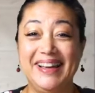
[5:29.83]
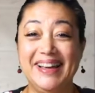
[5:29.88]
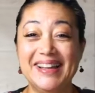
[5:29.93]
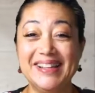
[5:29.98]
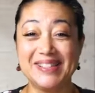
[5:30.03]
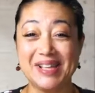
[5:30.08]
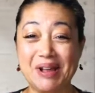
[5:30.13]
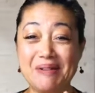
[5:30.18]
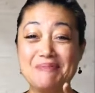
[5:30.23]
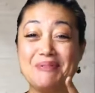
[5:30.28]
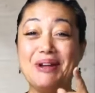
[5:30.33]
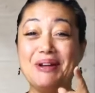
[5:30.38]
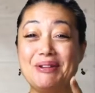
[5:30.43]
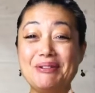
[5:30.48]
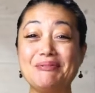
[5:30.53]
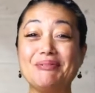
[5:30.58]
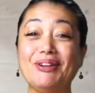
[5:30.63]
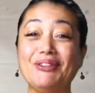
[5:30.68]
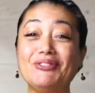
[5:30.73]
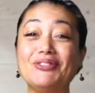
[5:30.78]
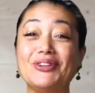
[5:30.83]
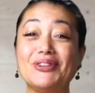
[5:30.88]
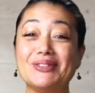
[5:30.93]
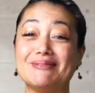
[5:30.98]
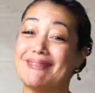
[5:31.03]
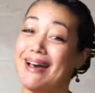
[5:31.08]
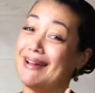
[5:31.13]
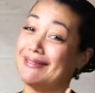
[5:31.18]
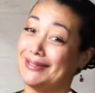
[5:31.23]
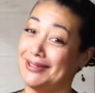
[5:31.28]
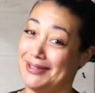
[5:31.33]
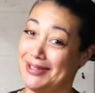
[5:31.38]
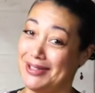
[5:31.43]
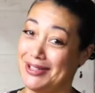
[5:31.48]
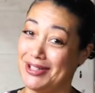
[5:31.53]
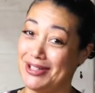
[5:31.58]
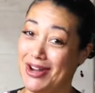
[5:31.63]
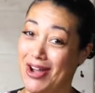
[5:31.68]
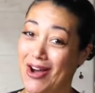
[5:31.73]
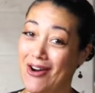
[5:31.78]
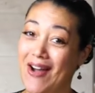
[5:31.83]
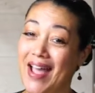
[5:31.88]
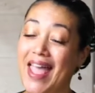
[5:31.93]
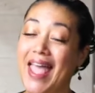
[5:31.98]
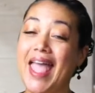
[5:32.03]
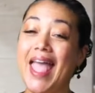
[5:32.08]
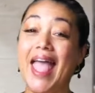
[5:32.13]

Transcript: because I'm going to review them after the show.